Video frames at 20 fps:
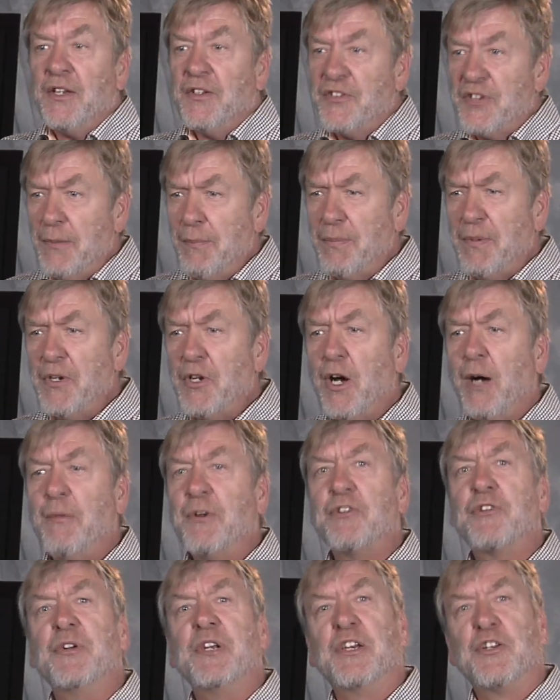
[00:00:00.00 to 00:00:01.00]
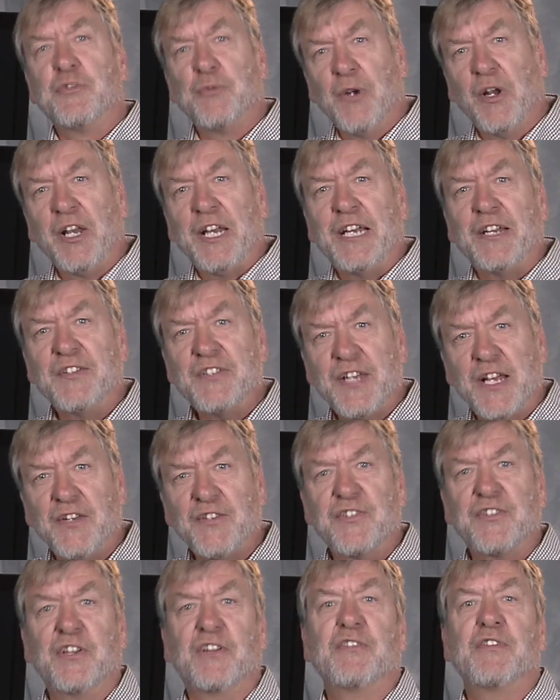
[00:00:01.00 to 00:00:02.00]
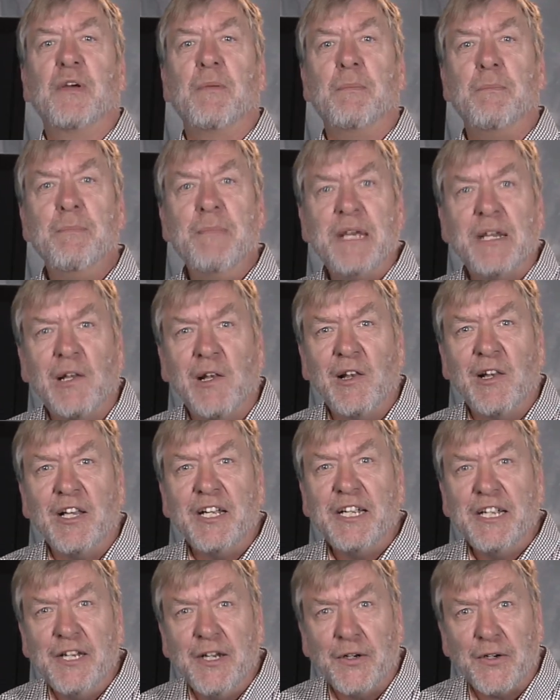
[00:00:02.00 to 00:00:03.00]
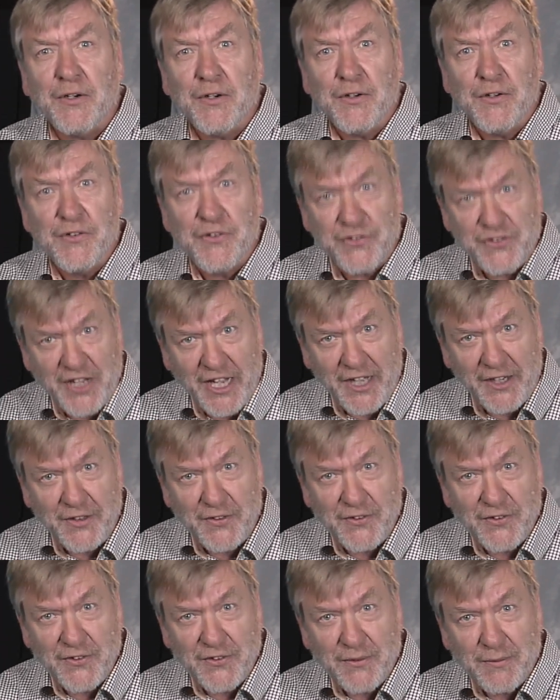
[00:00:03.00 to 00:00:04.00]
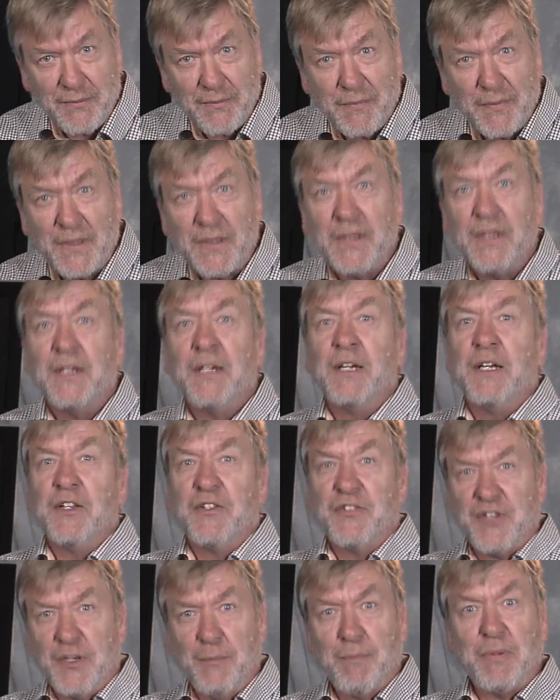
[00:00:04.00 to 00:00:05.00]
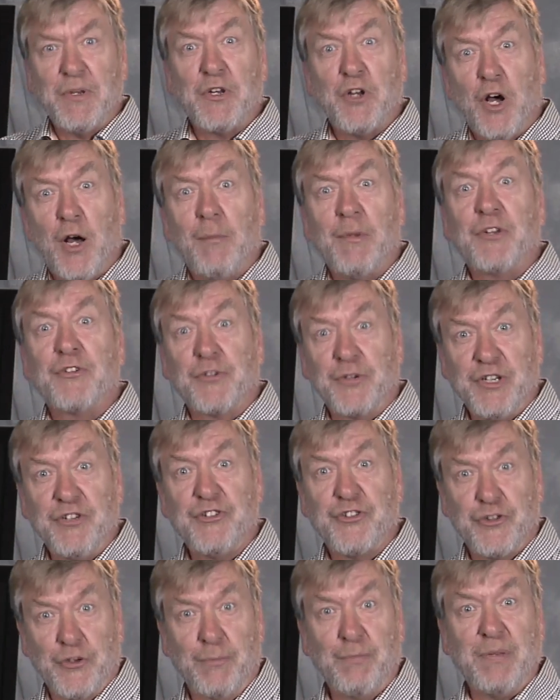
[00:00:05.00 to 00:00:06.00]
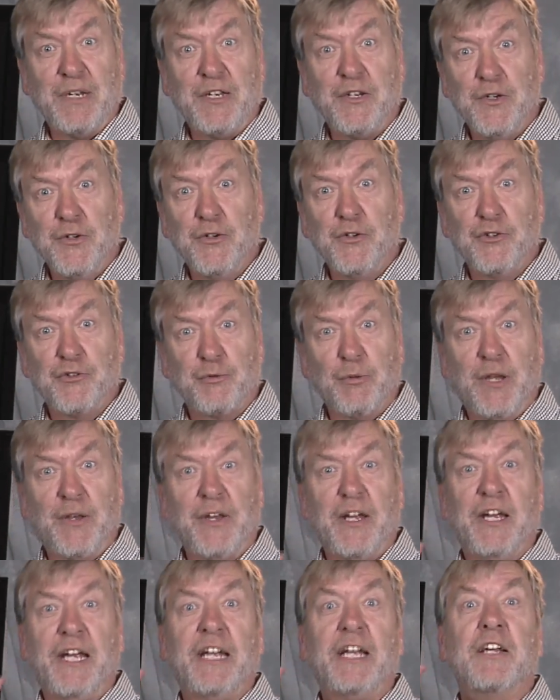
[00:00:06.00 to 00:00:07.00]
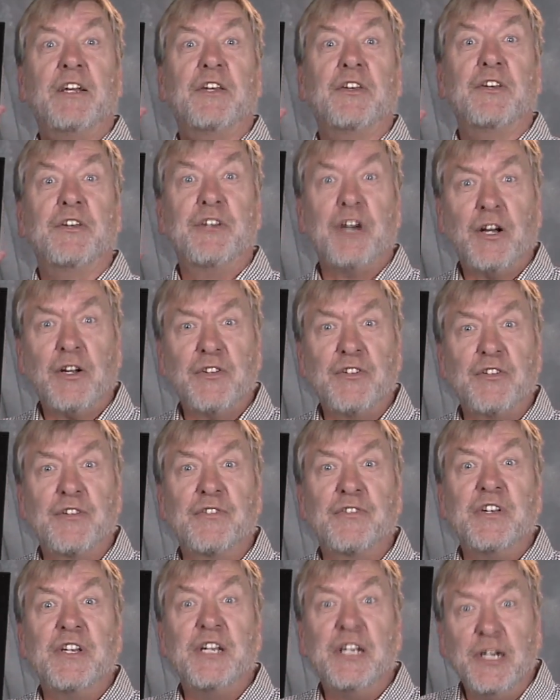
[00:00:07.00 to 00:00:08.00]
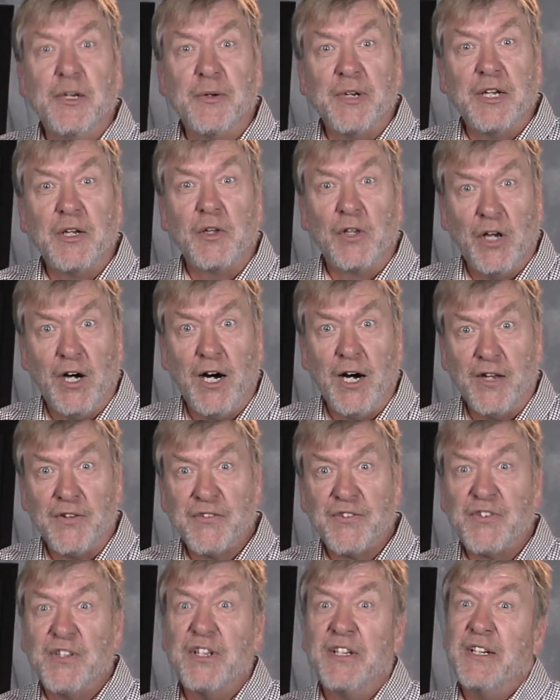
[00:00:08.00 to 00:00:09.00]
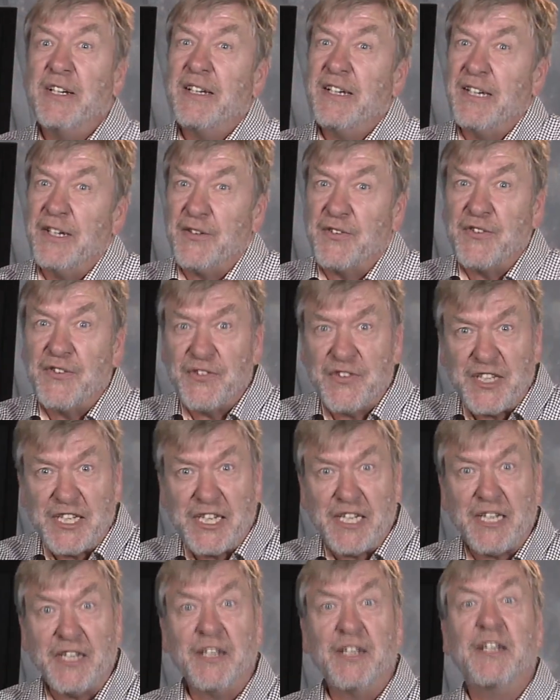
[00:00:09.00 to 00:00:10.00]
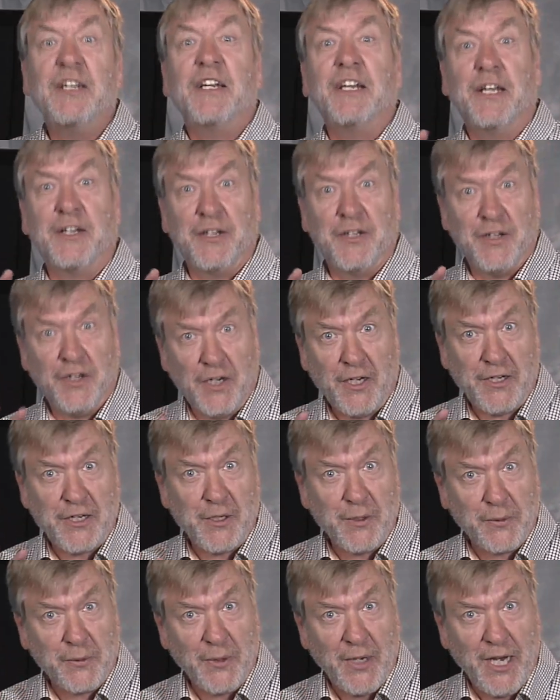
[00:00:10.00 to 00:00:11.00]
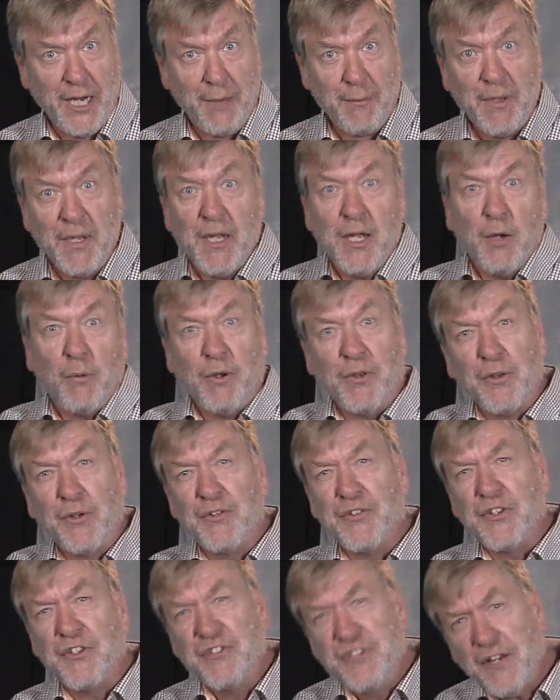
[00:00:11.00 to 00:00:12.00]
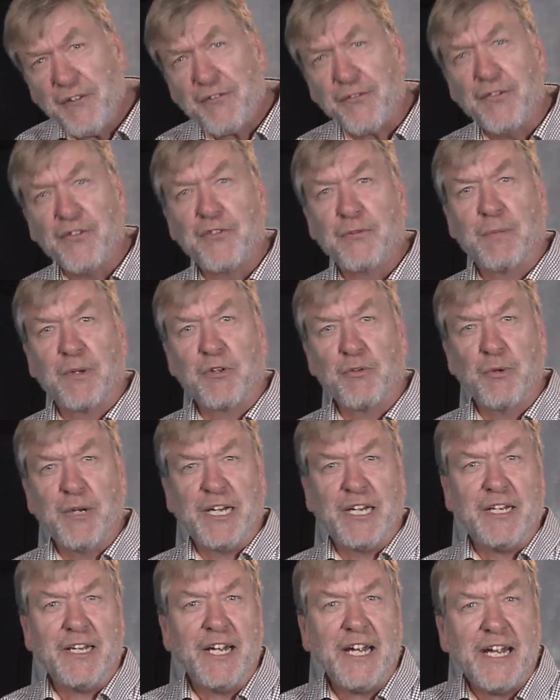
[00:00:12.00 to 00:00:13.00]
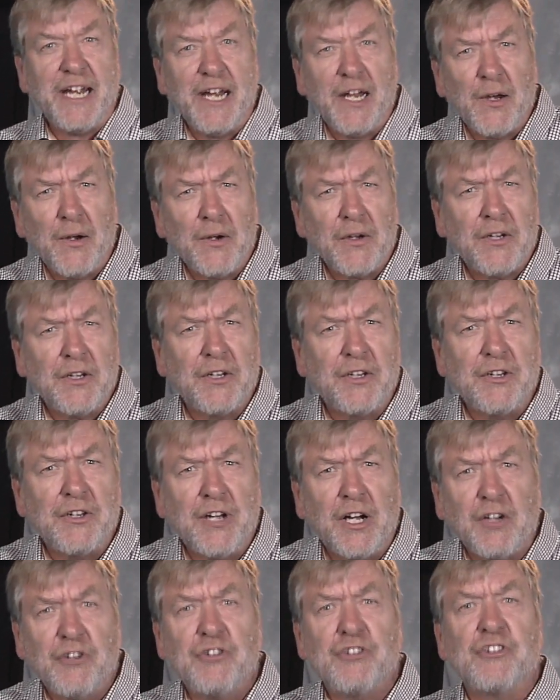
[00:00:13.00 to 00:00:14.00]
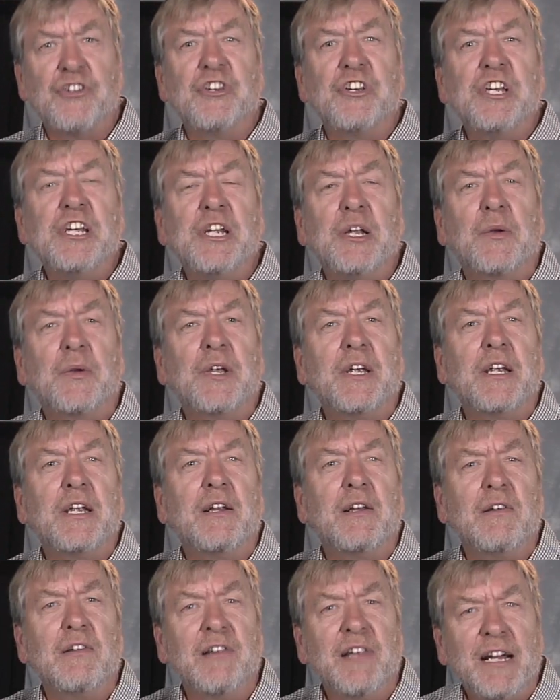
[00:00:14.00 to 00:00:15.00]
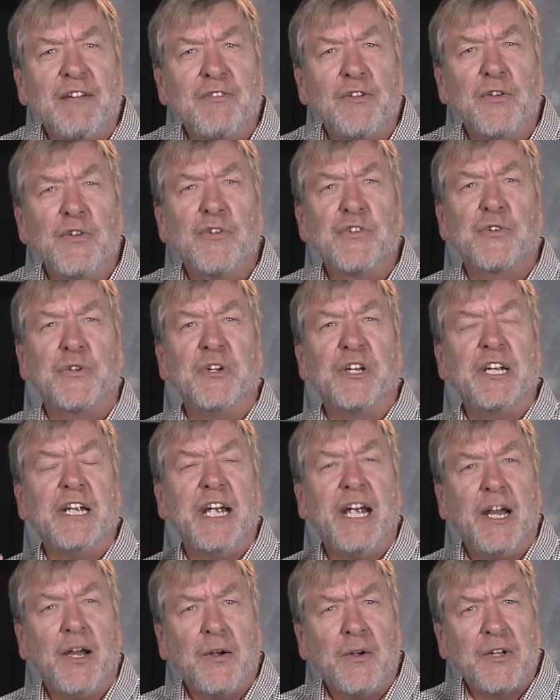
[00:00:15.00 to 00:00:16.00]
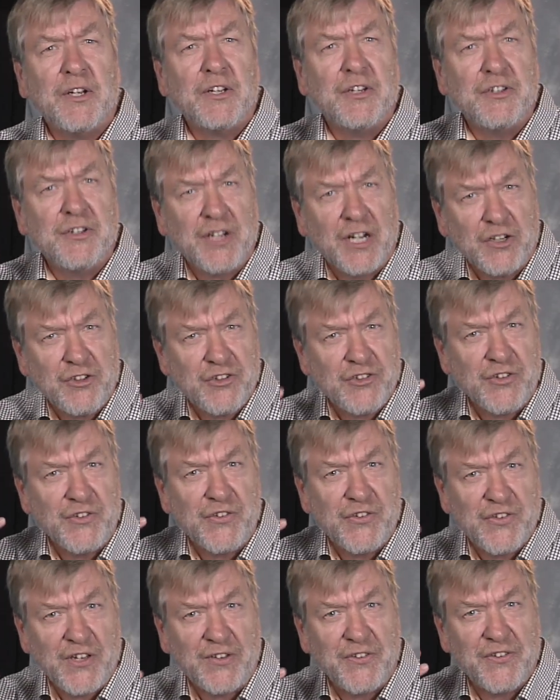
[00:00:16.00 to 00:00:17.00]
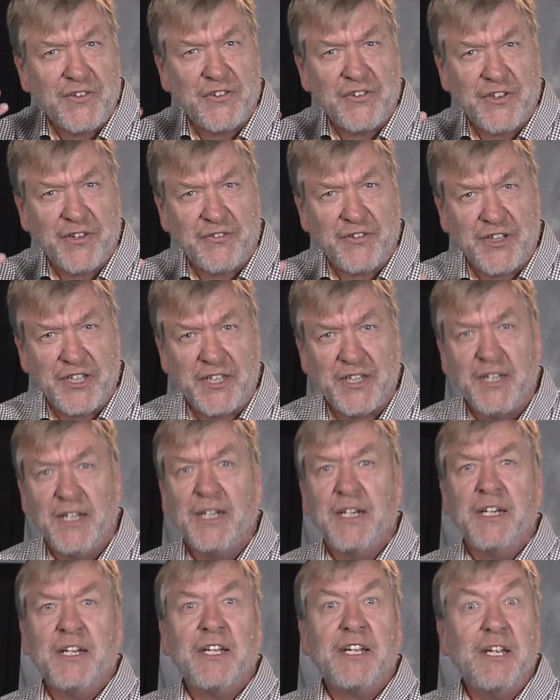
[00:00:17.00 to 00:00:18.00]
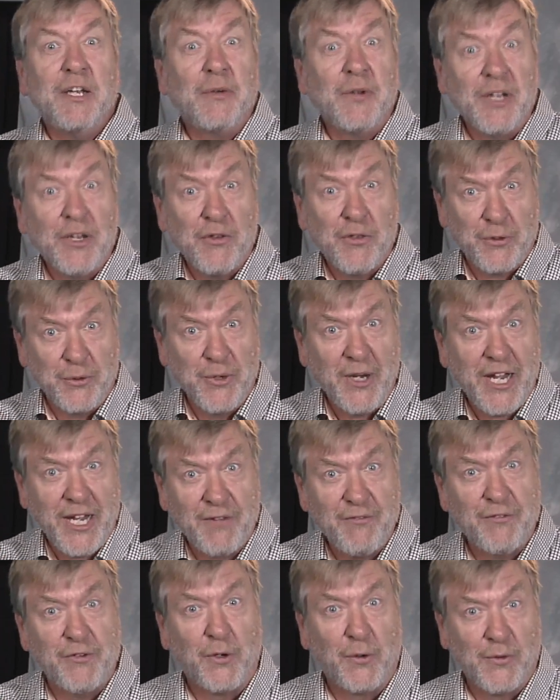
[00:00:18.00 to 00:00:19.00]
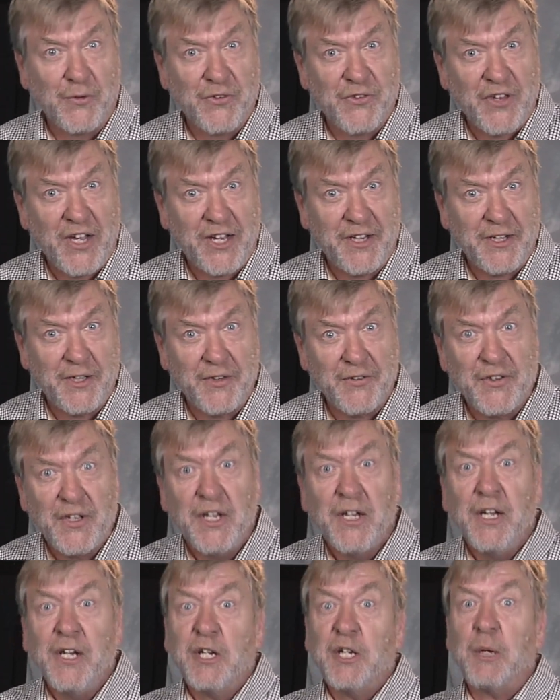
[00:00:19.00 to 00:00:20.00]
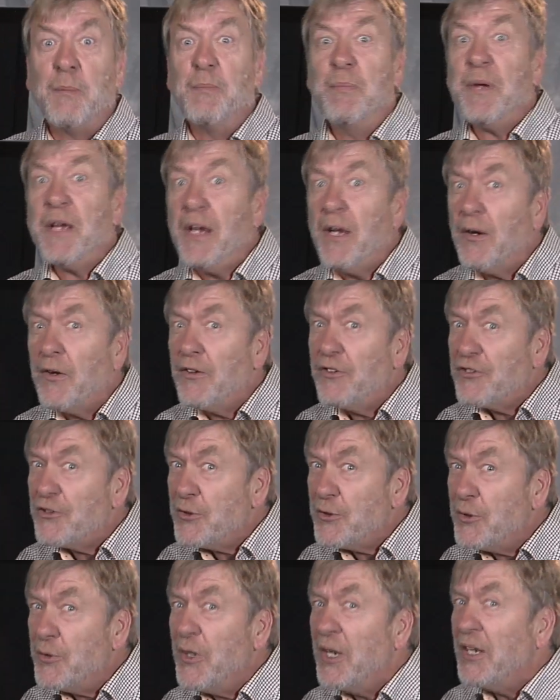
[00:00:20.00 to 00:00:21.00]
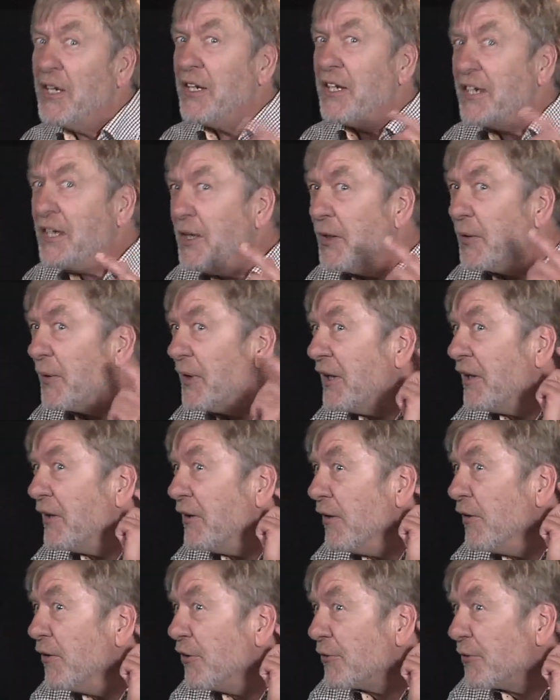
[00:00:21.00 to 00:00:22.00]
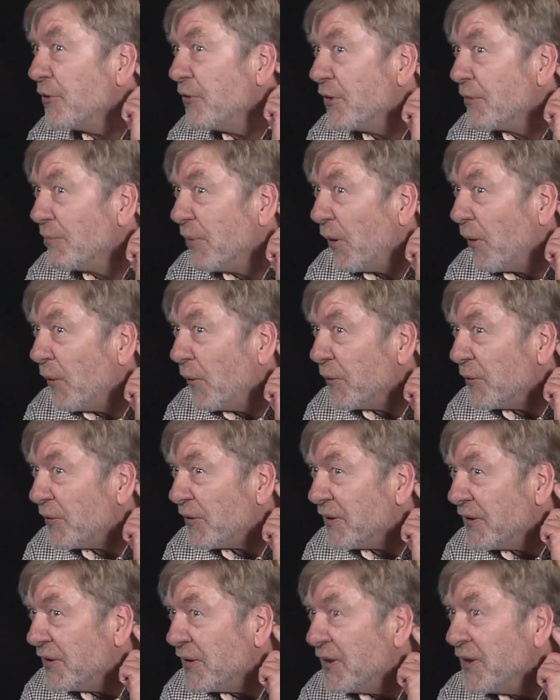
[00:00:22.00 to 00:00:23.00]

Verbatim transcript: Tympanometry is really a test of middle ear status. Tympanometry should be used when a conductive hearing loss is seen in an audiogram. When there's a difference between air conduction hearing levels or air conduction sensitivity, hearing through headphones that is, compared to hearing through the bone.